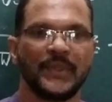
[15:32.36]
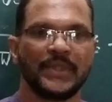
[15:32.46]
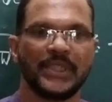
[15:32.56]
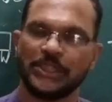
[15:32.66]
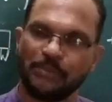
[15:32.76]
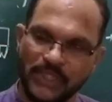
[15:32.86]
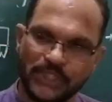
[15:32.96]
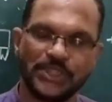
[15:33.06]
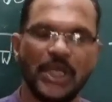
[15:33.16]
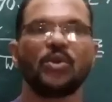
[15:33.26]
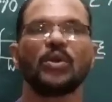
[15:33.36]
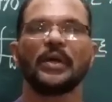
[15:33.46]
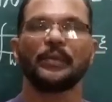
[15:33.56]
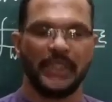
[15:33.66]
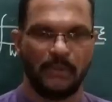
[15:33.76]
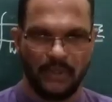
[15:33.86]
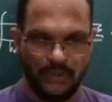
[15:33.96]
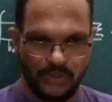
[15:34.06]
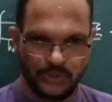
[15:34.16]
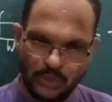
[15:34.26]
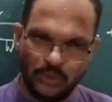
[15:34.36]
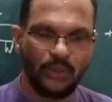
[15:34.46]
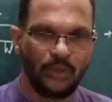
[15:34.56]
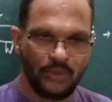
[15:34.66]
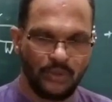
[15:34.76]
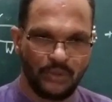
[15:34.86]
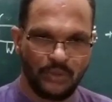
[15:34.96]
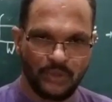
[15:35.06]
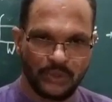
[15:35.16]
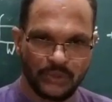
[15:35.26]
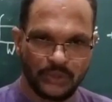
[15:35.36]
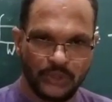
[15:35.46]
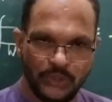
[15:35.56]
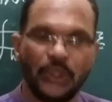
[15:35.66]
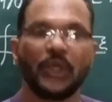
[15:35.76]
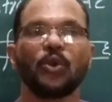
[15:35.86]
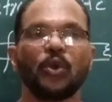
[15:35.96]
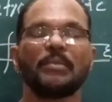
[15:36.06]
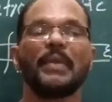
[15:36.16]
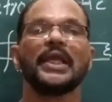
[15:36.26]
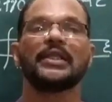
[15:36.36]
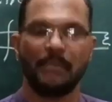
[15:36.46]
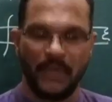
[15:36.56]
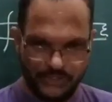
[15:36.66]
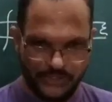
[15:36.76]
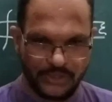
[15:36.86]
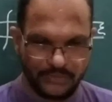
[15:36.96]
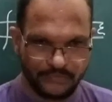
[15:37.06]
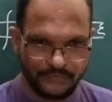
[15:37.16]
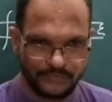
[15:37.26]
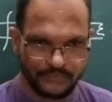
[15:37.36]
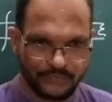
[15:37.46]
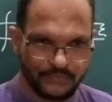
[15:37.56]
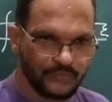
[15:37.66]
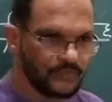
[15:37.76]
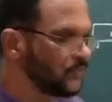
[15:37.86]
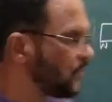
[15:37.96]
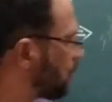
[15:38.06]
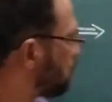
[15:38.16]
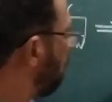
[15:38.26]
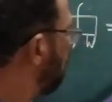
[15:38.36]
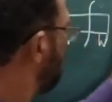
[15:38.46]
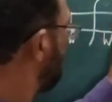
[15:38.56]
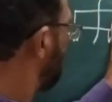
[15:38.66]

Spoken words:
Such pieces are not available. So, you cannot make the bench. So,